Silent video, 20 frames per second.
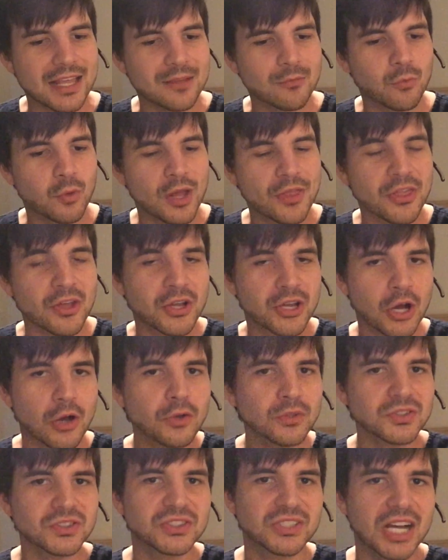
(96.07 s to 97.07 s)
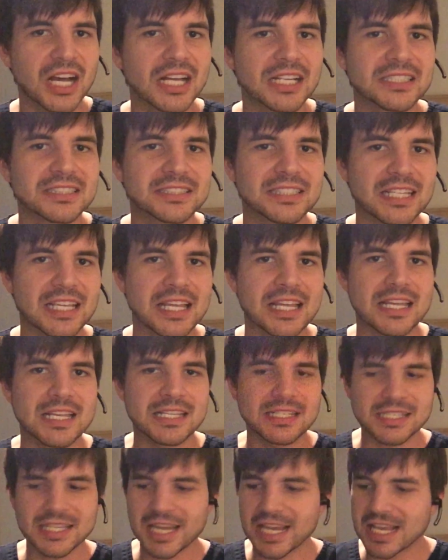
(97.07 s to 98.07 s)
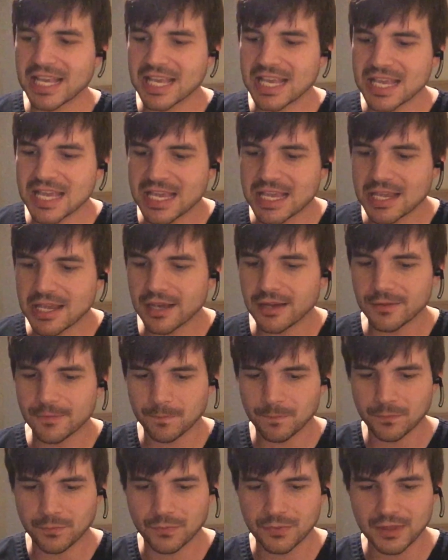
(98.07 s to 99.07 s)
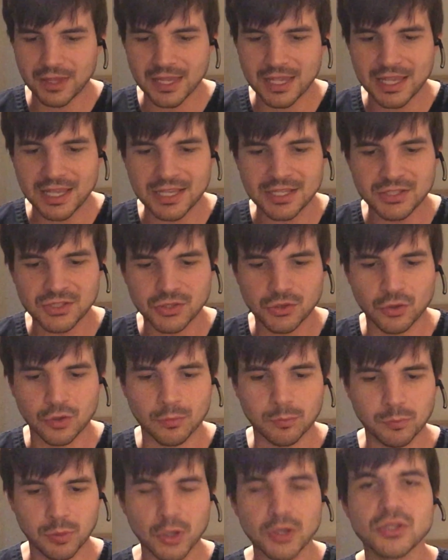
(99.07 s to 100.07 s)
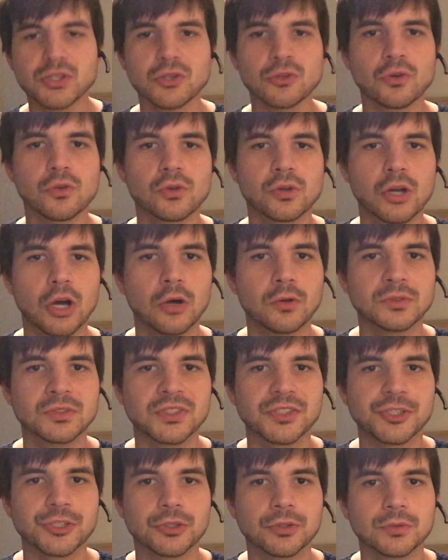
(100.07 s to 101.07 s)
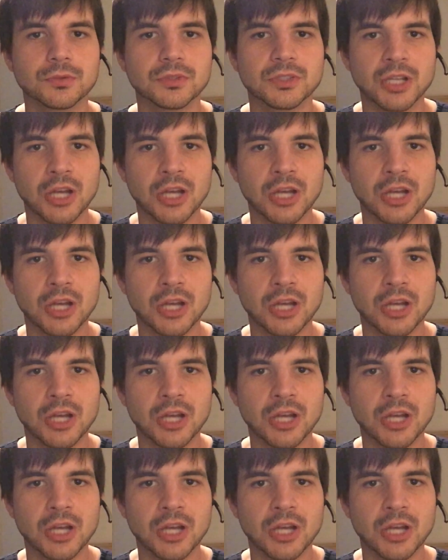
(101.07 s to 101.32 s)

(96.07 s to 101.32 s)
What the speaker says: what the Ghost does is he is your personal go-to,